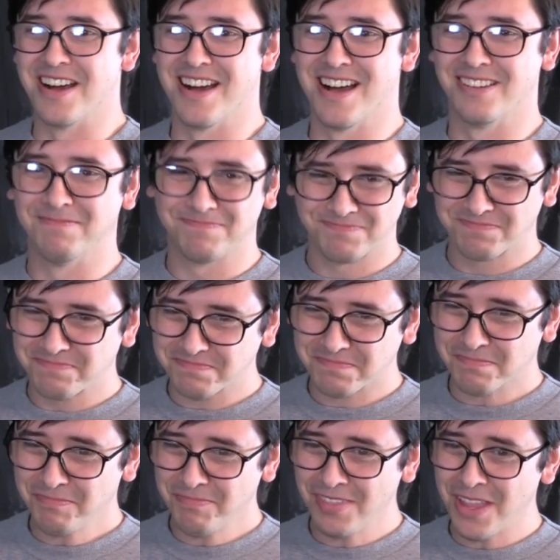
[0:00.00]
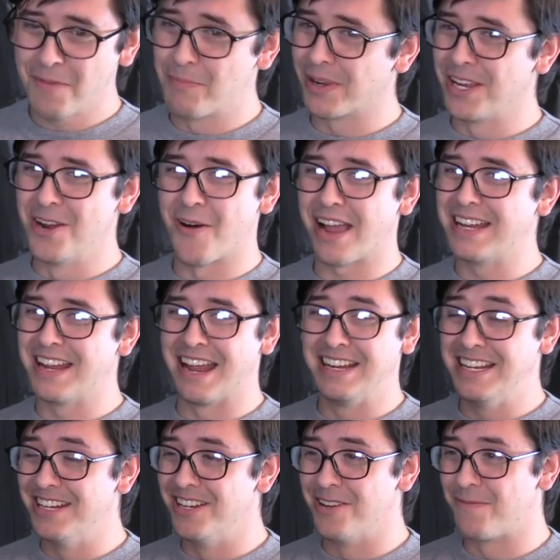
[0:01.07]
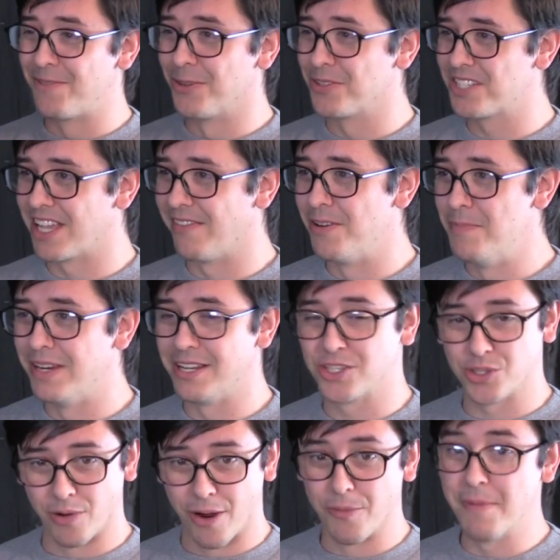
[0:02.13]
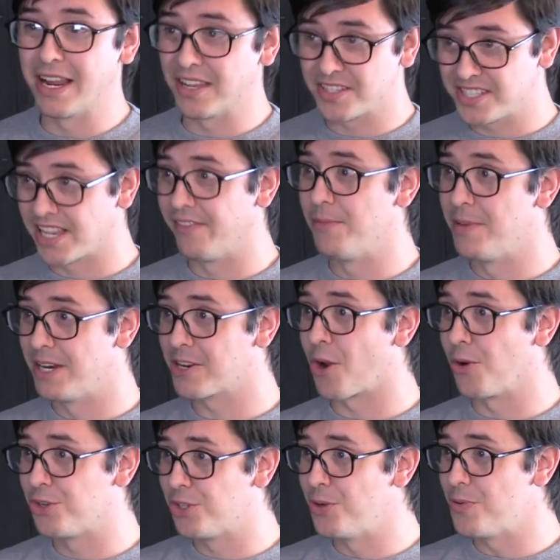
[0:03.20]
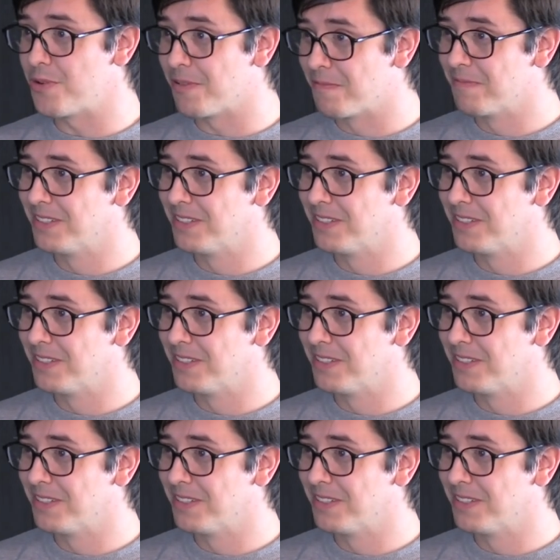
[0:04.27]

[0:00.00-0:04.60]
uh, but you know, I, I, needed to fill seven minutes, so I would make a seven minute cartoon.